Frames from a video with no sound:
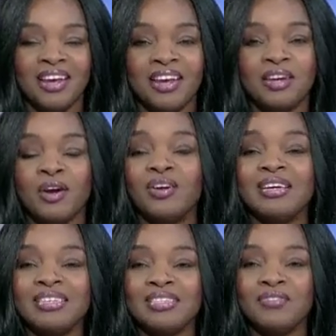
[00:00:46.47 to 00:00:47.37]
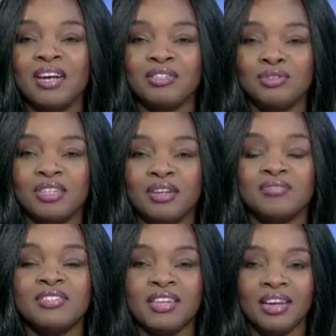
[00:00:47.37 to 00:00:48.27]
in her native country
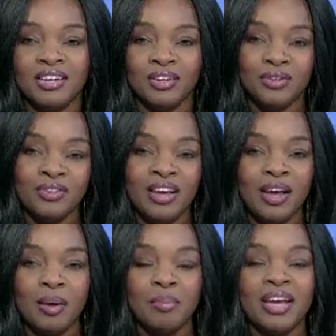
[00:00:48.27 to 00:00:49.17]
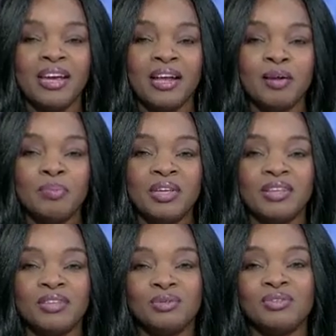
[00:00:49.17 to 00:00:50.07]
of Sierra Leone by
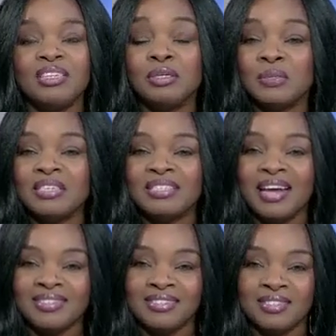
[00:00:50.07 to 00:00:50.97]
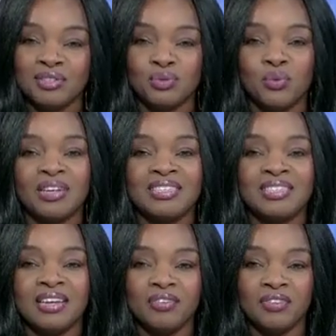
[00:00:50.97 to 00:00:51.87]
helping to increase access to
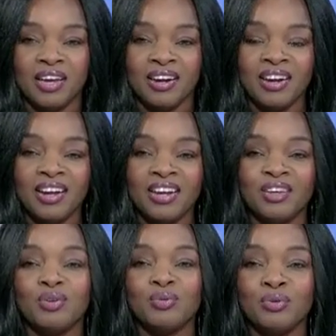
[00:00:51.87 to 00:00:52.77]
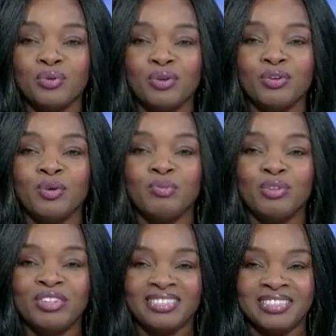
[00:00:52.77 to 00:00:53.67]
quality health care in a rural
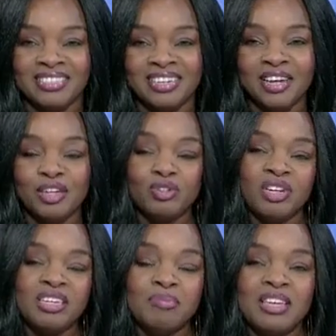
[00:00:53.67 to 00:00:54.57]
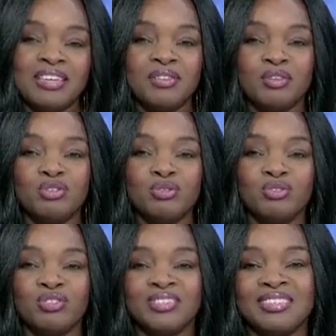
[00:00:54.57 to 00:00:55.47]
community. Joining me in the
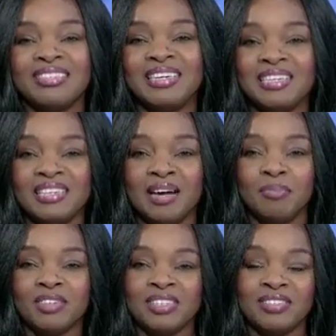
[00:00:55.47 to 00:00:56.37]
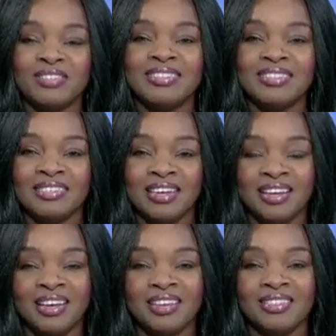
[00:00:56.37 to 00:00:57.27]
studio is Linda
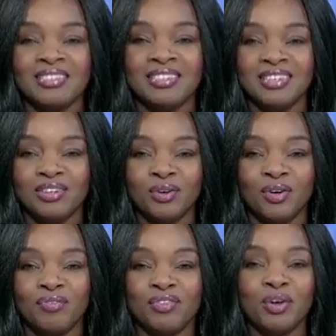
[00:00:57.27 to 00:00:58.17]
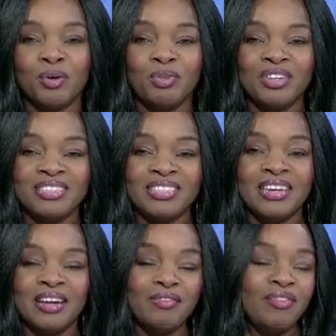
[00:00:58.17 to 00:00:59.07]
Moxon-Cissé, the CEO of the Community Health